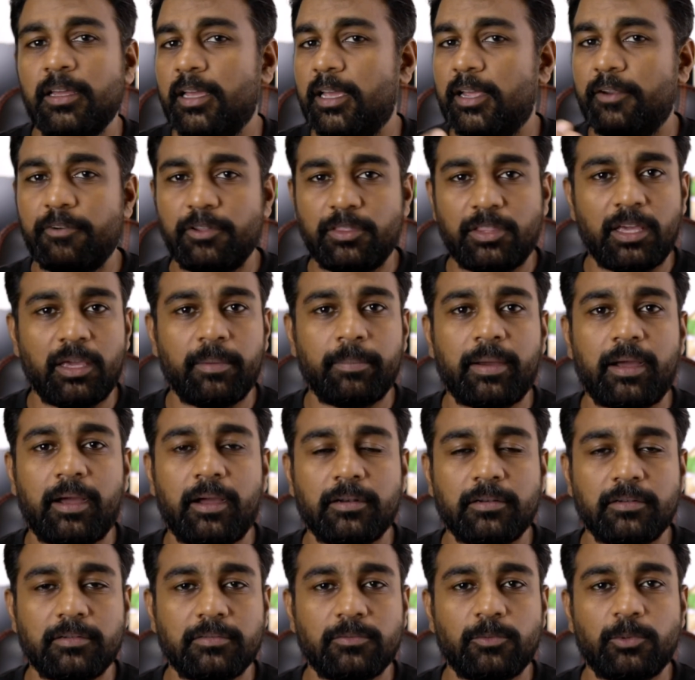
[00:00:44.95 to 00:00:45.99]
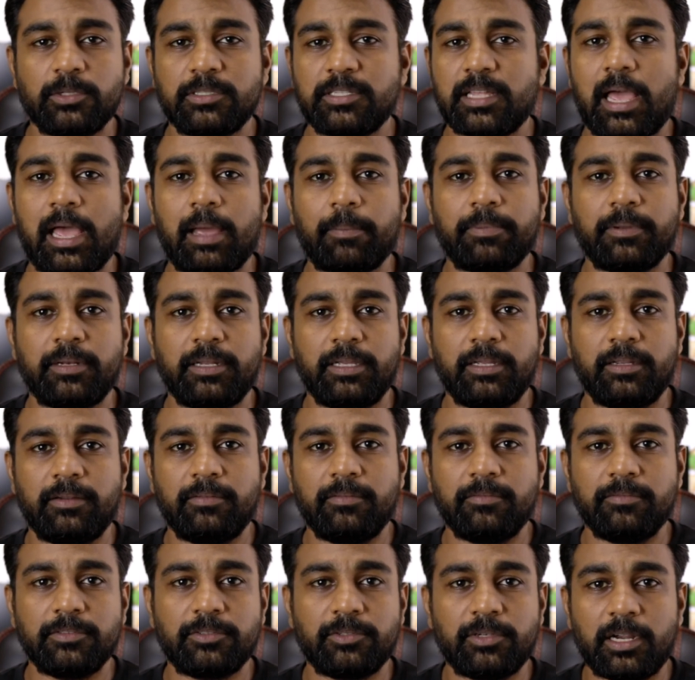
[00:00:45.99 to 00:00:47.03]
Everything about what's
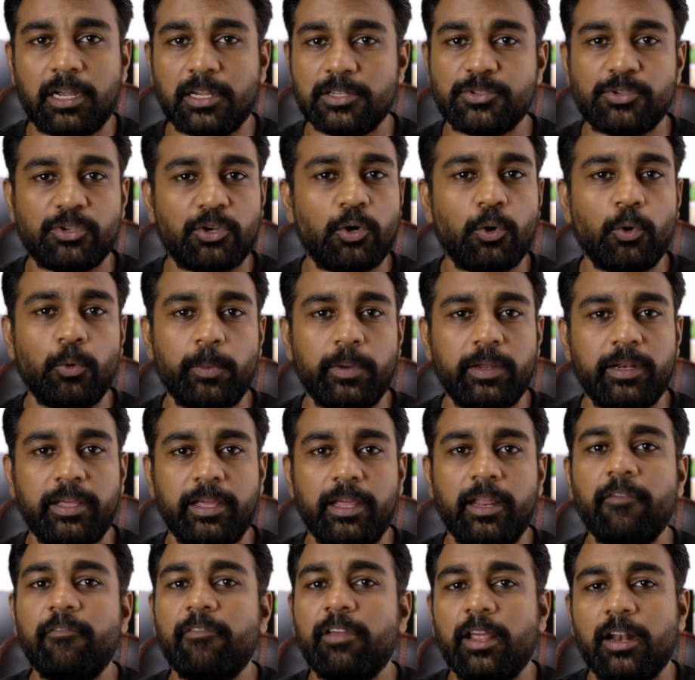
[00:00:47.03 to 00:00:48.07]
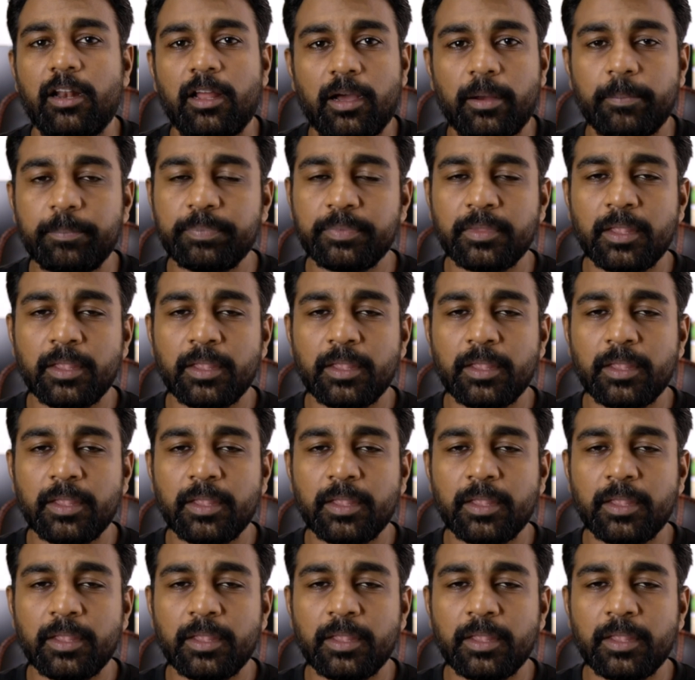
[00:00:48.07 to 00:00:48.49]
happening with regards to COVID in Vietnam.